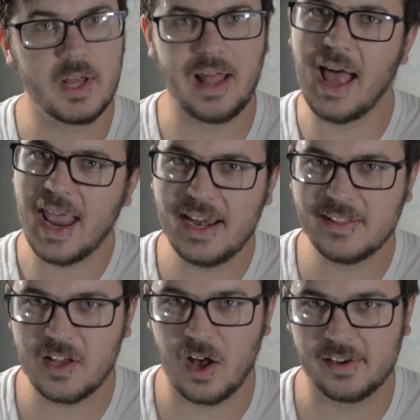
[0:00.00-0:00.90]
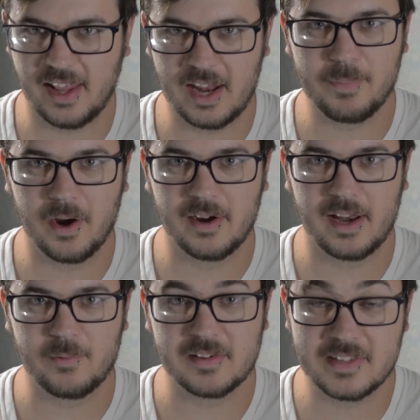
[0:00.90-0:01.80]
Well, I hated the online part
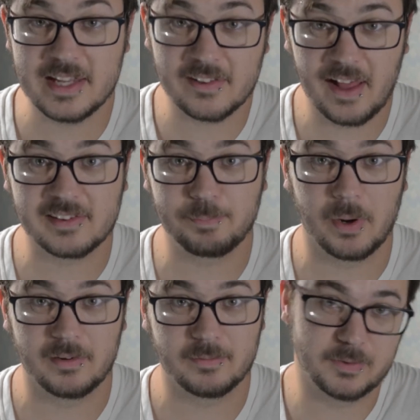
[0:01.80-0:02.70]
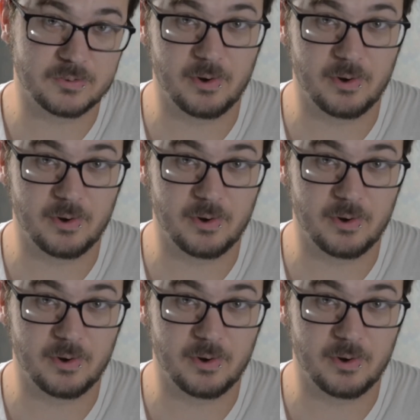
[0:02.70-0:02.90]
anyways. The in-class part was